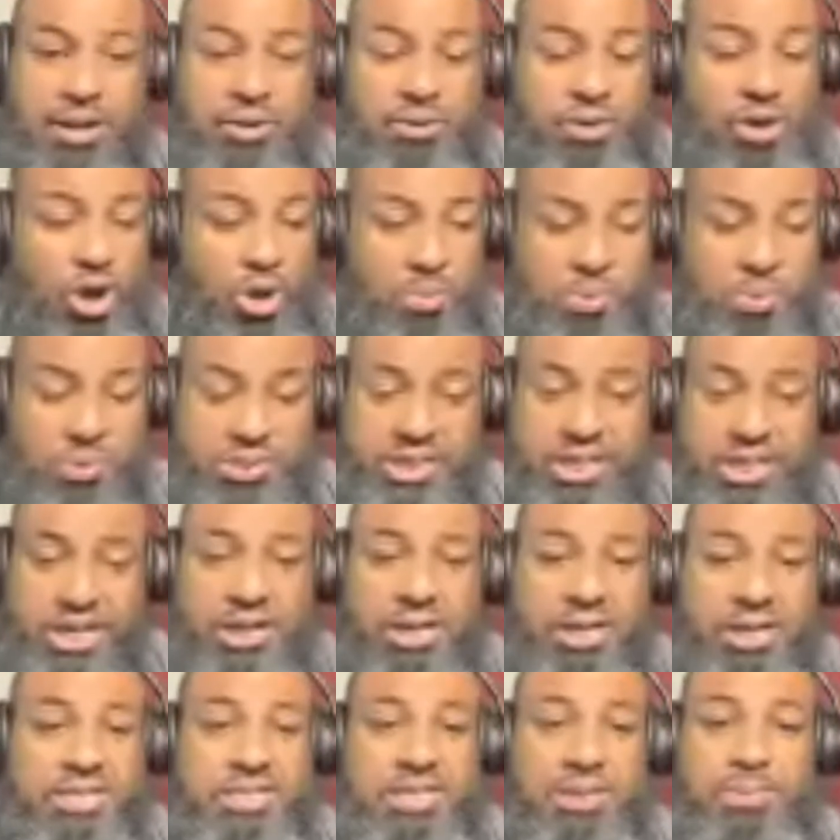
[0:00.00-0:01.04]
almost
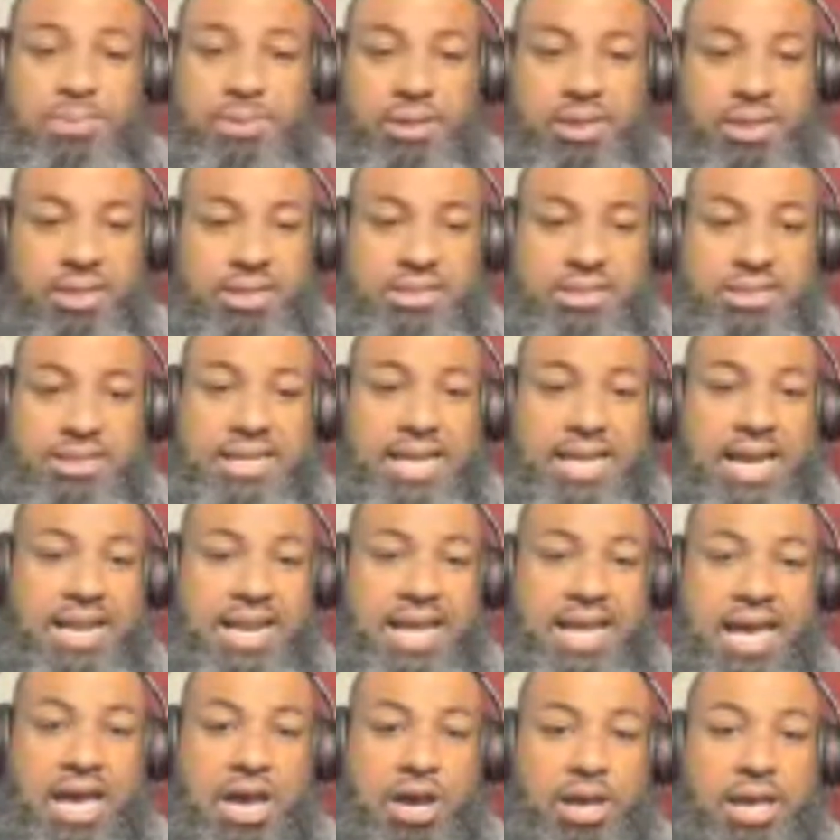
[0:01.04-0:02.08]
eerily similar to kind of
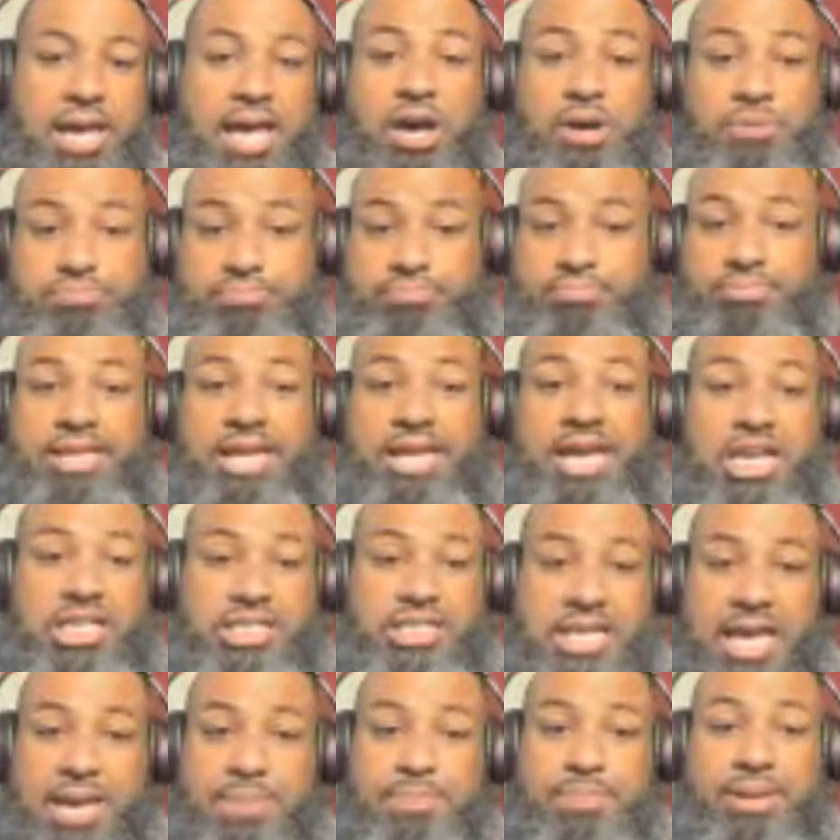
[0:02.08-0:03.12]
how
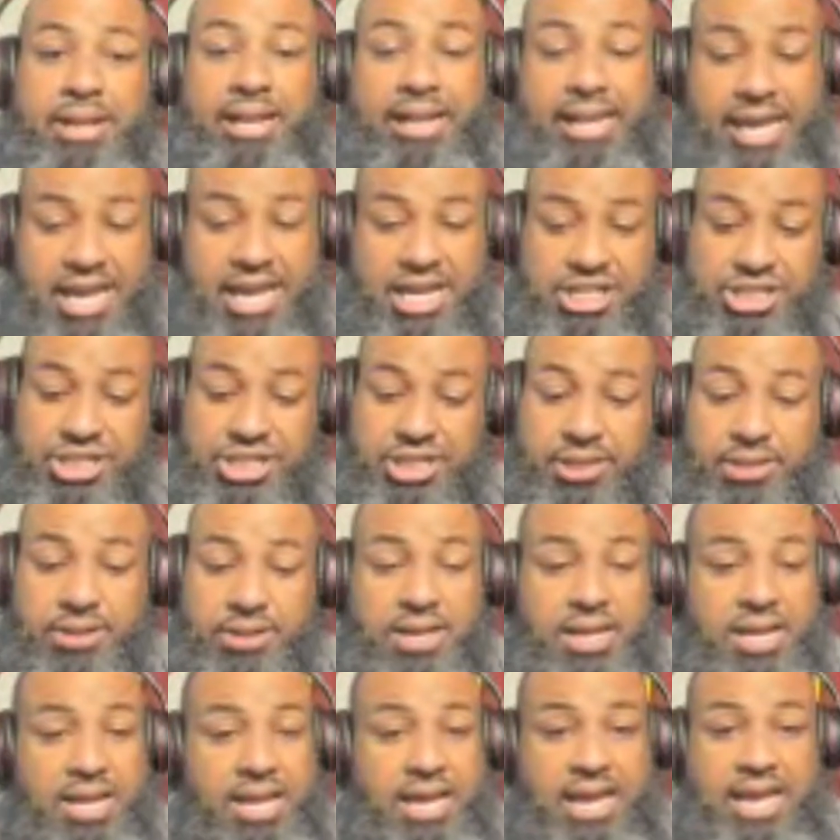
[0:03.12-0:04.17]
things happened last
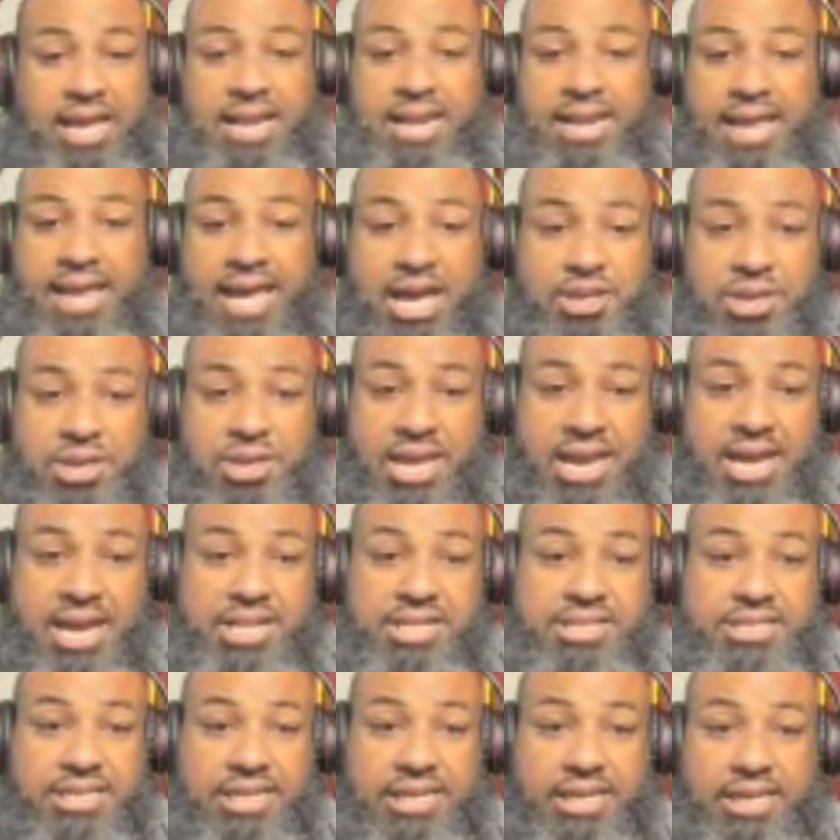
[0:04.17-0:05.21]
year. And now you
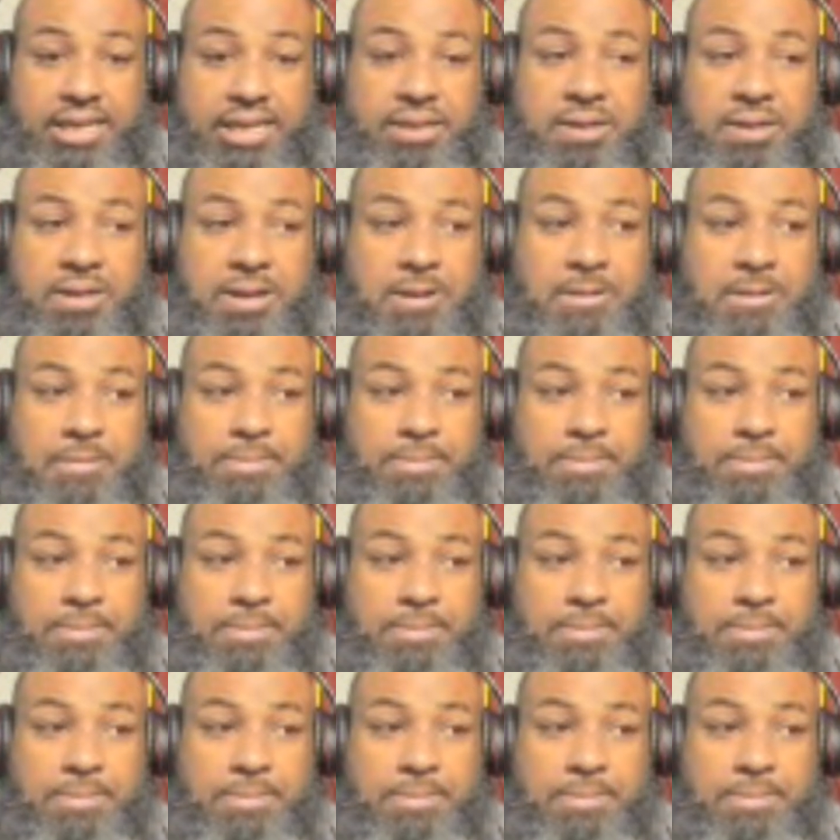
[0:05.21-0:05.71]
kind of see